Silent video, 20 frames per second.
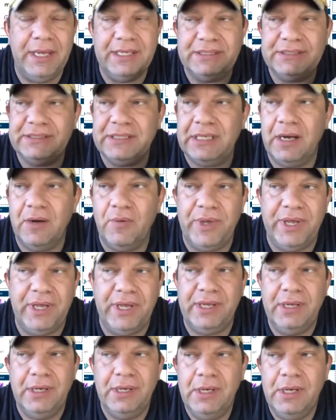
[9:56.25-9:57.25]
It's
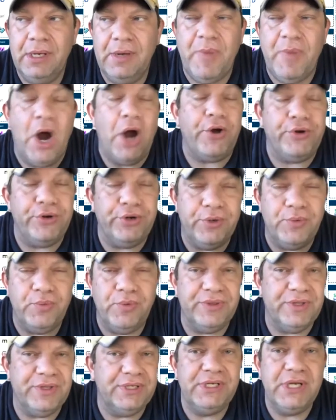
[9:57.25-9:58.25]
we
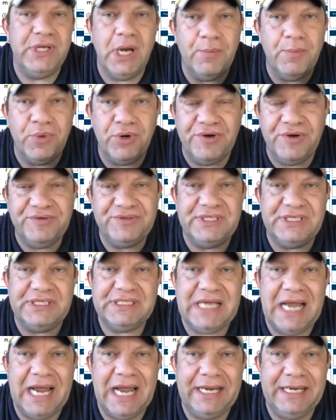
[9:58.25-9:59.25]
partnered with a number of
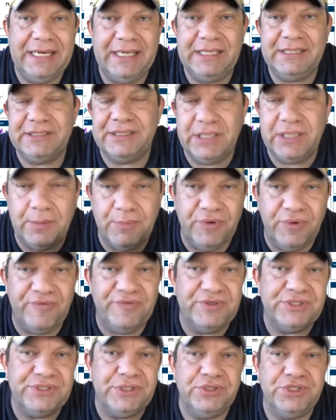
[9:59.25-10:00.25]
societies, a number
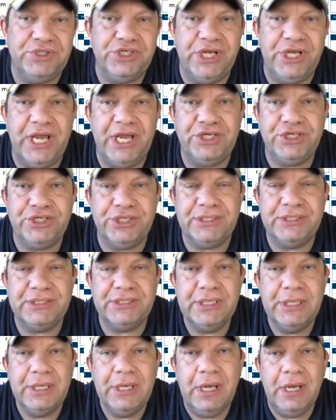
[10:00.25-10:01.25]
of
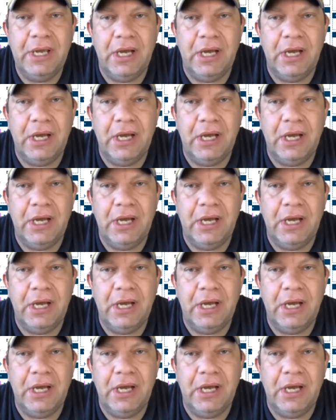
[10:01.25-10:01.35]
associations,